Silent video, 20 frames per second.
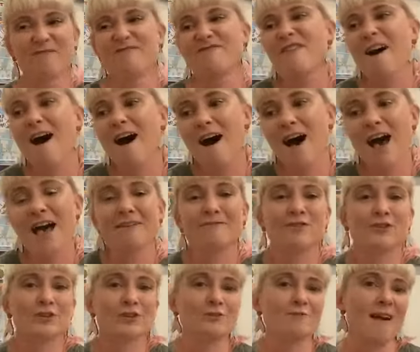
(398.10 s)
5
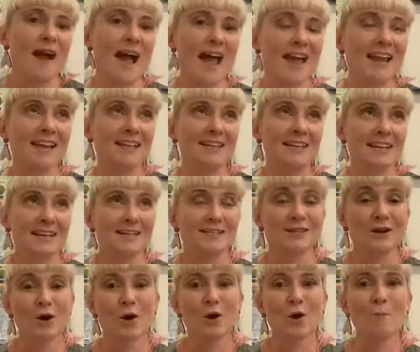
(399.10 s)
to 8 years
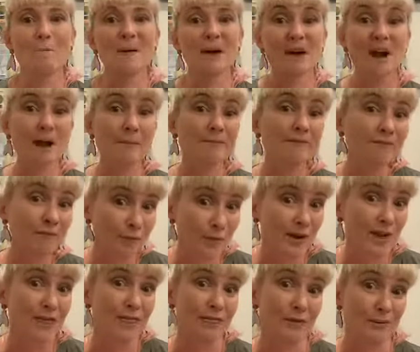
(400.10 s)
old, but I'm
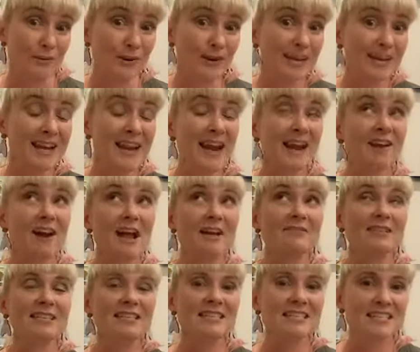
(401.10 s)
43 and I have
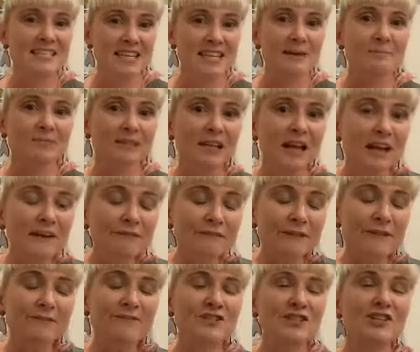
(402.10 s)
a deep love
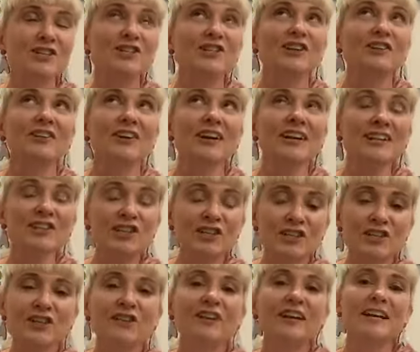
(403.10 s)
of Ginger Green.
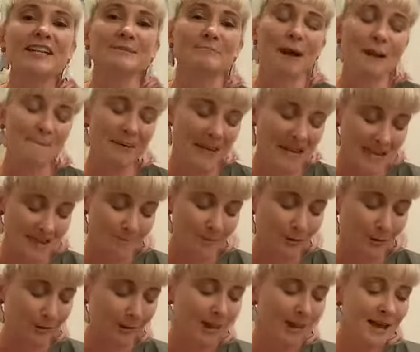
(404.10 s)
Ginger Green is my
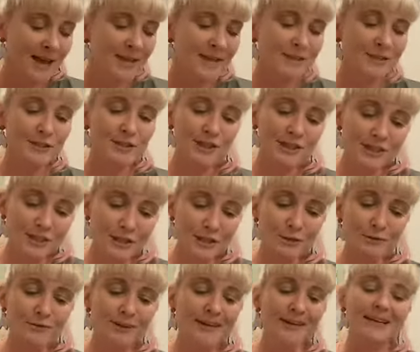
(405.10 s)
people. So Ginger
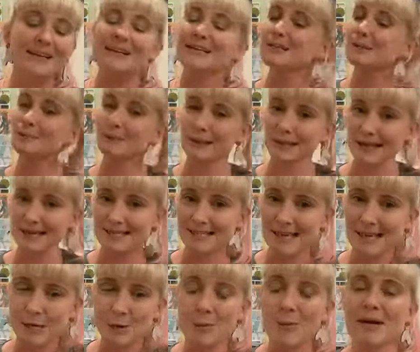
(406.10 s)
Green is a
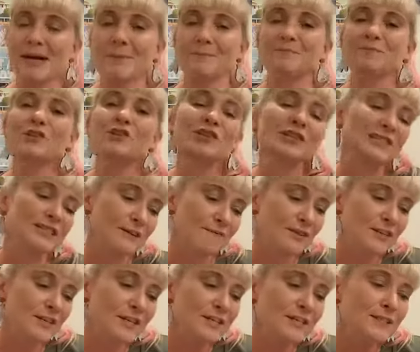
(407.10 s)
playdate queen. She's
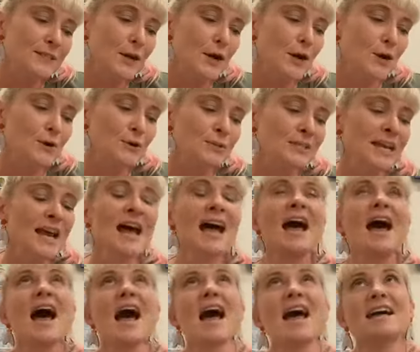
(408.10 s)
7 years old
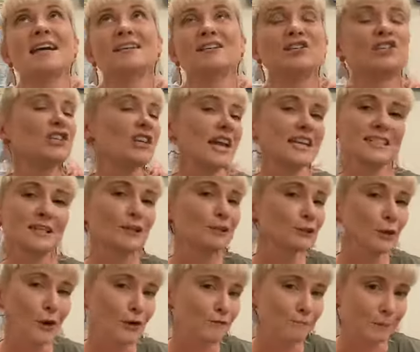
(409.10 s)
and she has a
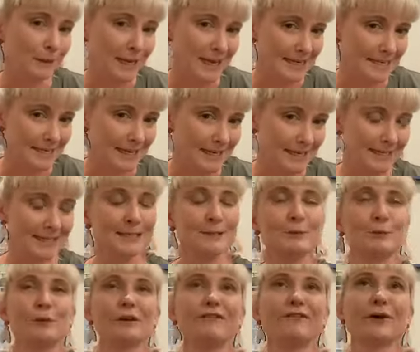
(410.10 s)
lot of playdates in
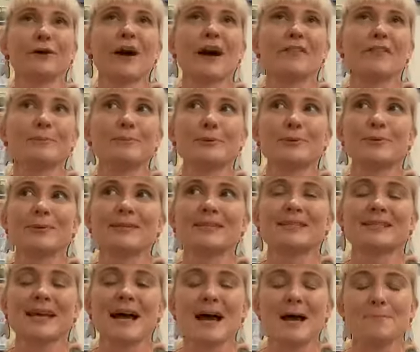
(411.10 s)
all of her other
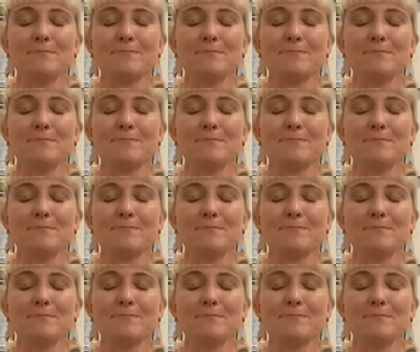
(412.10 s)
books.